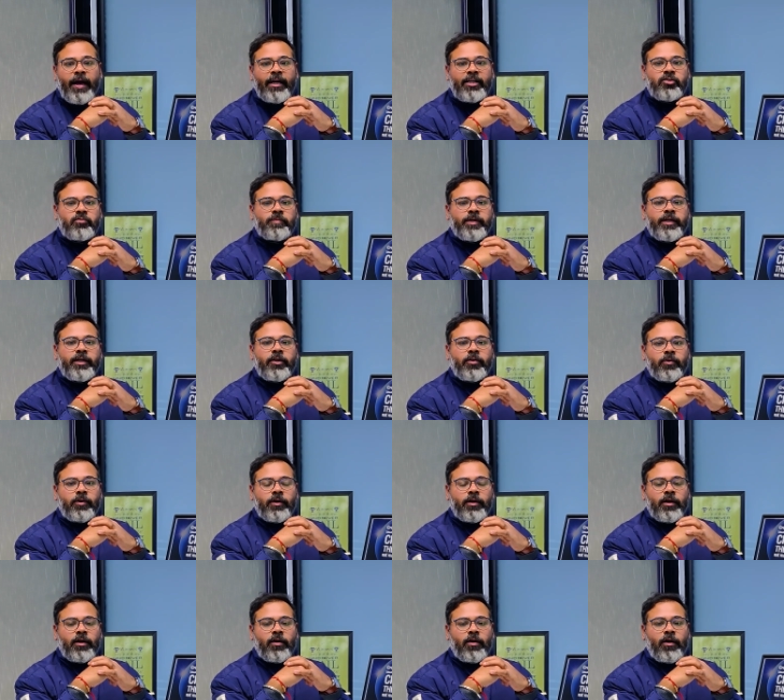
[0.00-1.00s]
management took
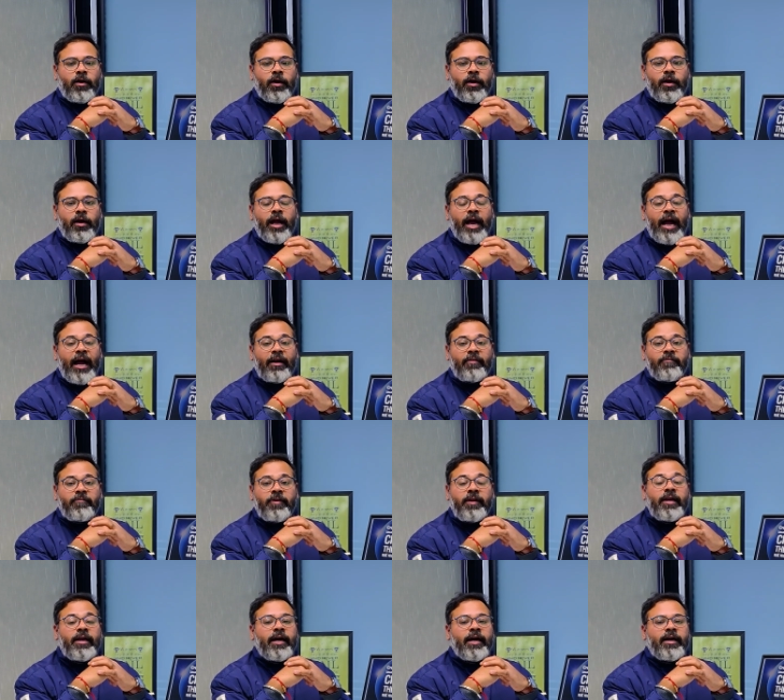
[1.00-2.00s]
a call and
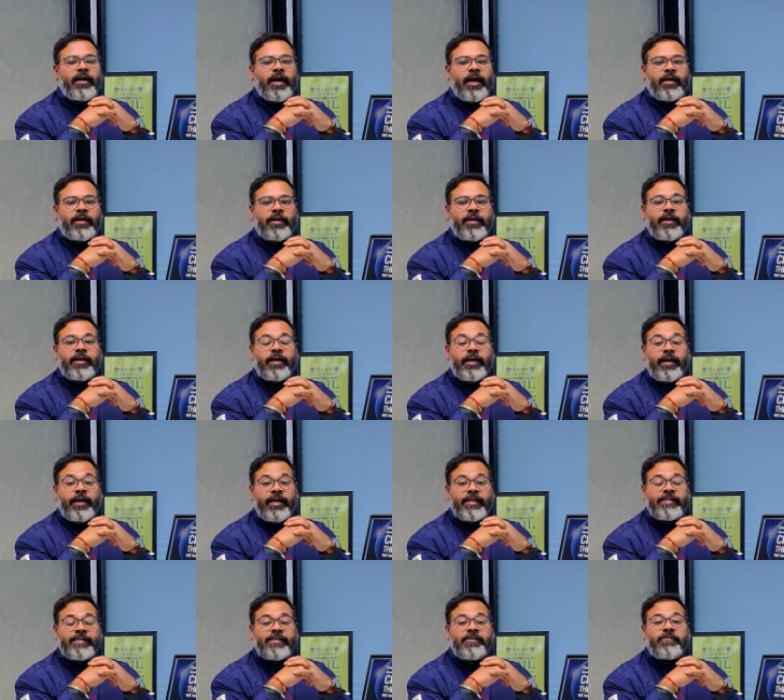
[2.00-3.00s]
we conducted
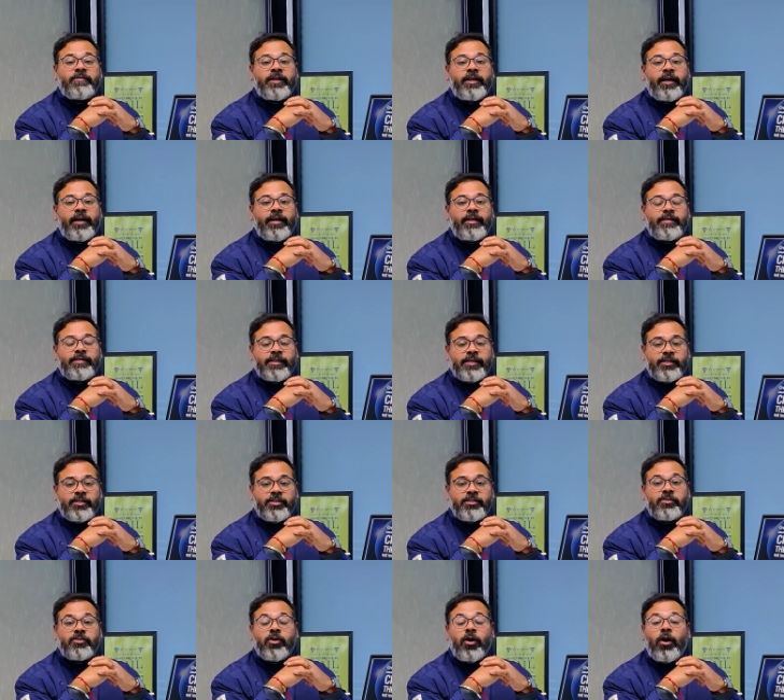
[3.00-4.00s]
regressive training
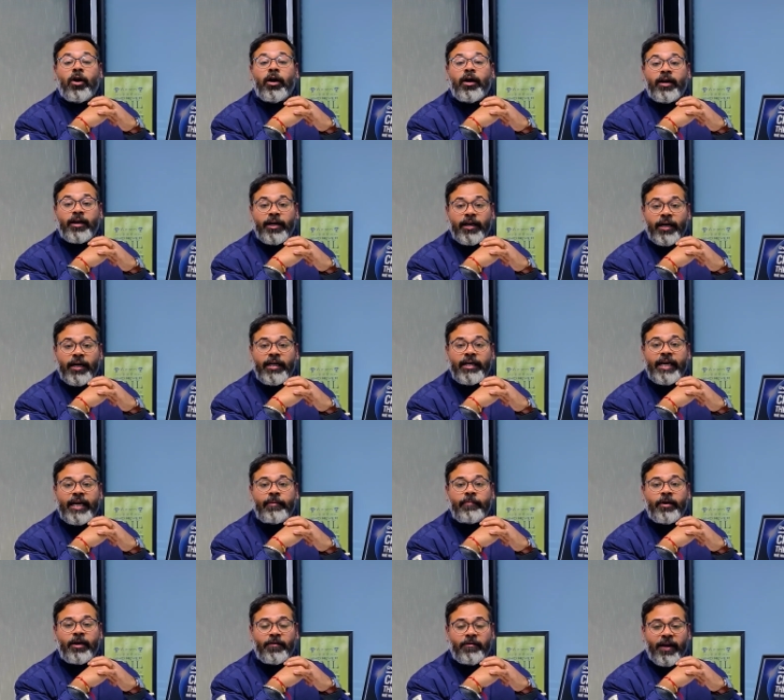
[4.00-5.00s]
sessions on
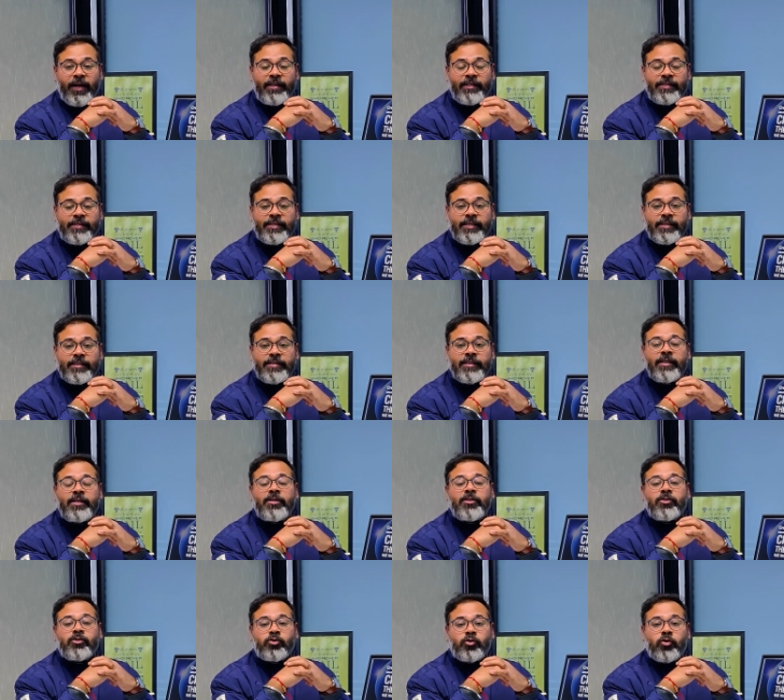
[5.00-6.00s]
real-time devices
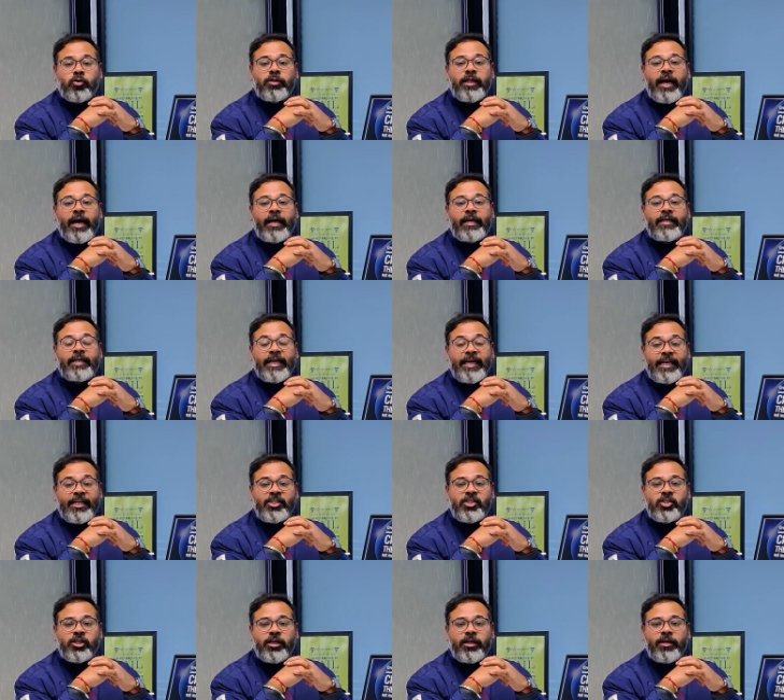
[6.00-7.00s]
so that the
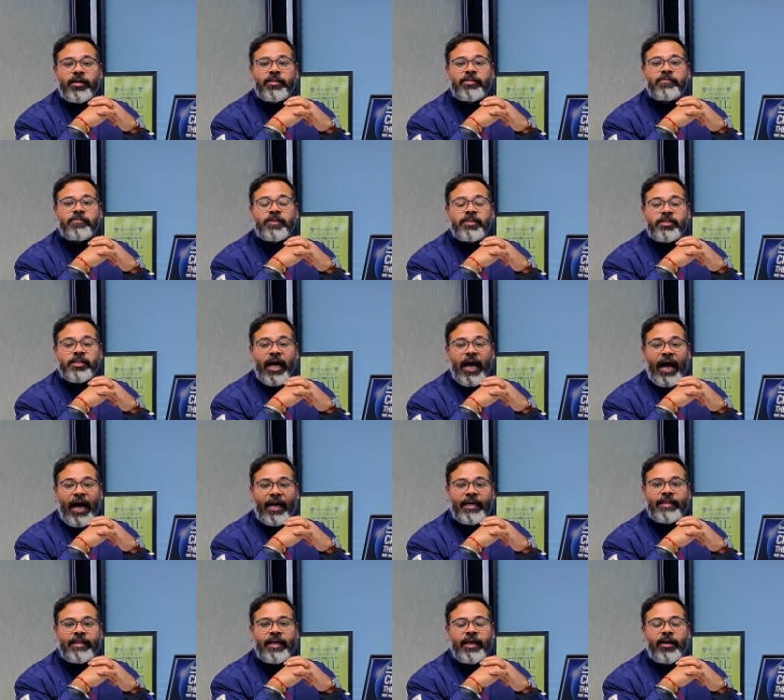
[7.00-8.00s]
engineers which
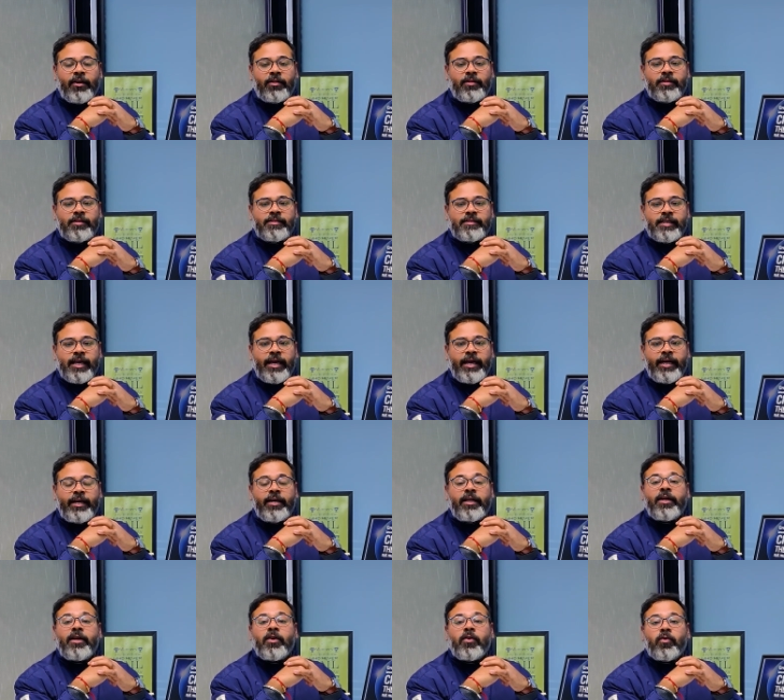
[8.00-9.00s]
are there on the
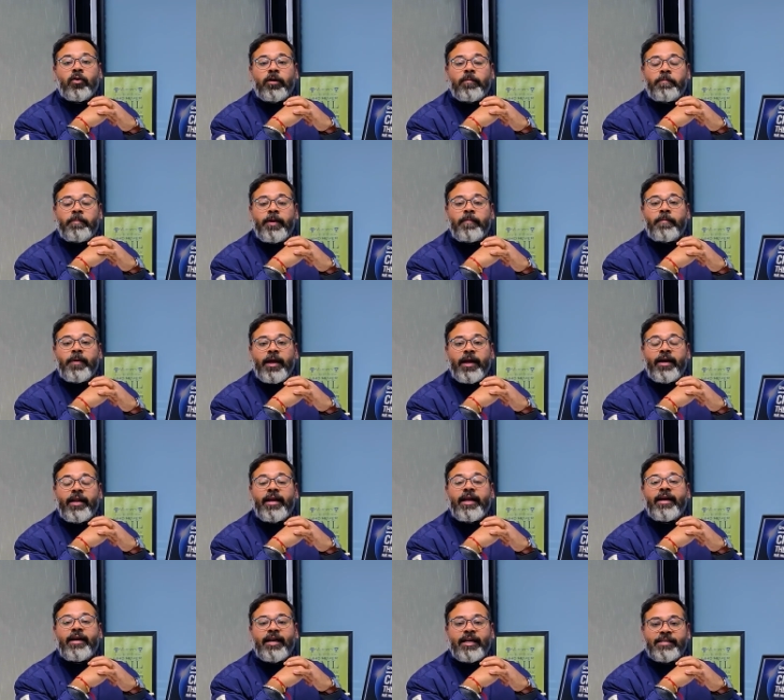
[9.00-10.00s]
site could be made
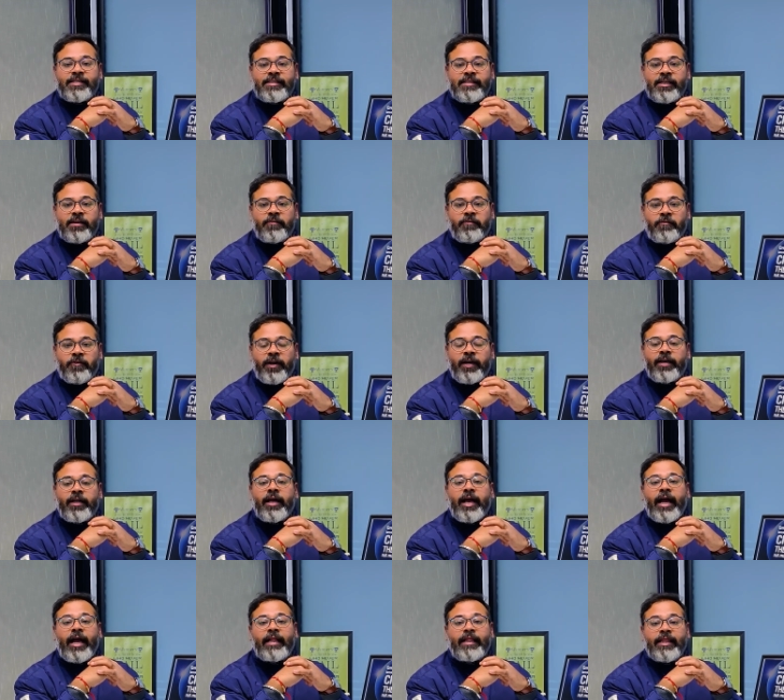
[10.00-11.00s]
industry
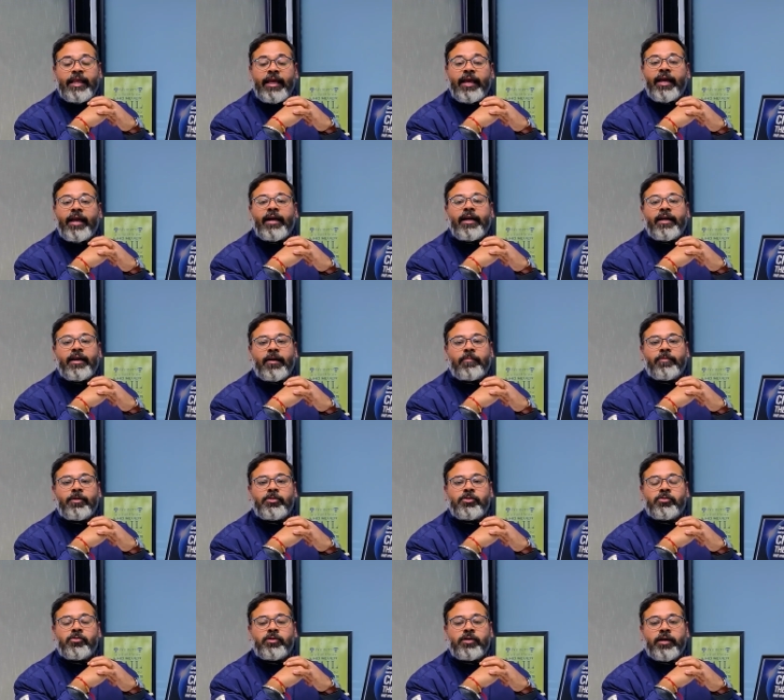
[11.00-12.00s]
fit and they can
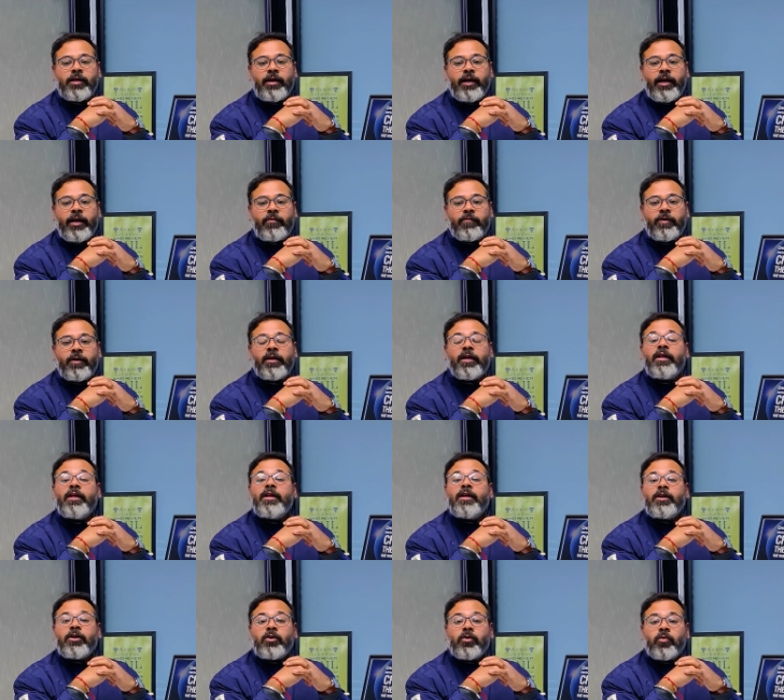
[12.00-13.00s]
troubleshoot the
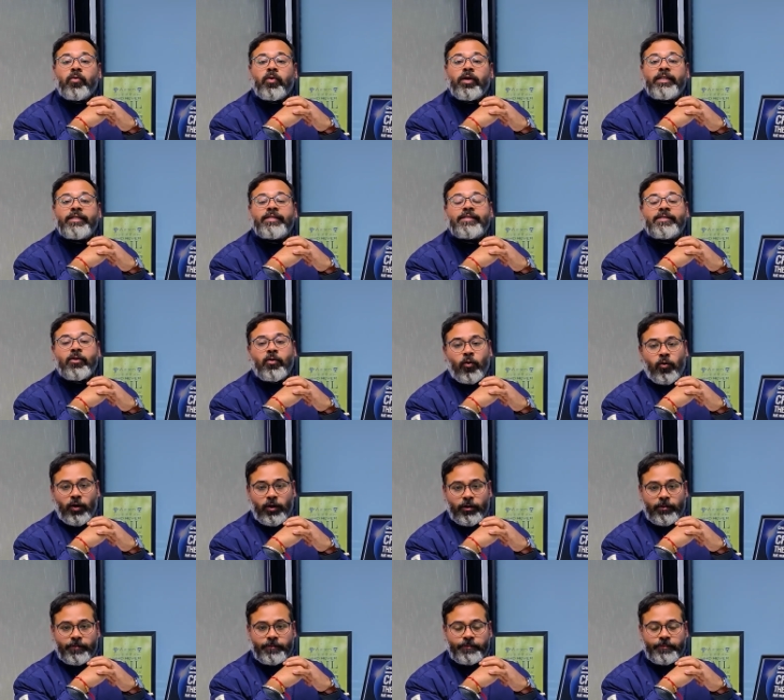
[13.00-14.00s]
network to its
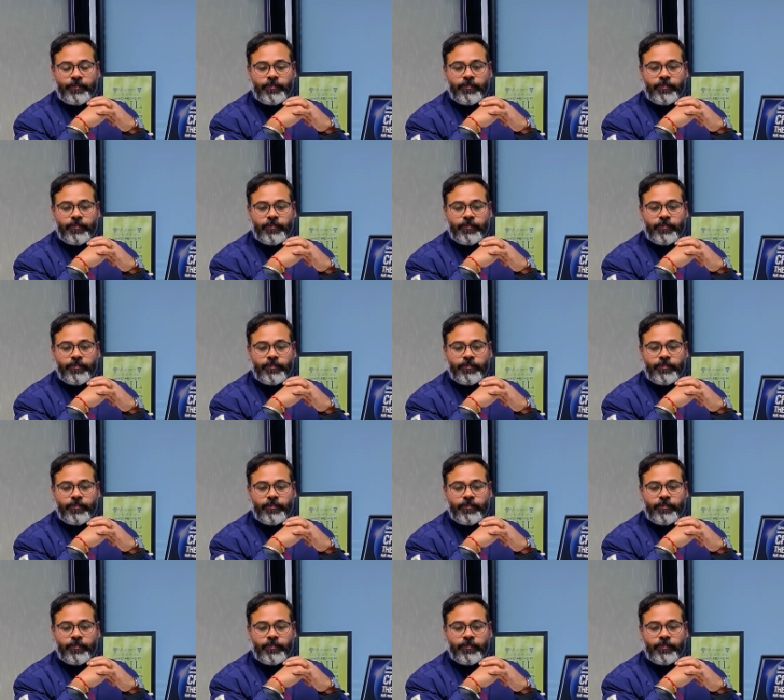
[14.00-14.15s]
core.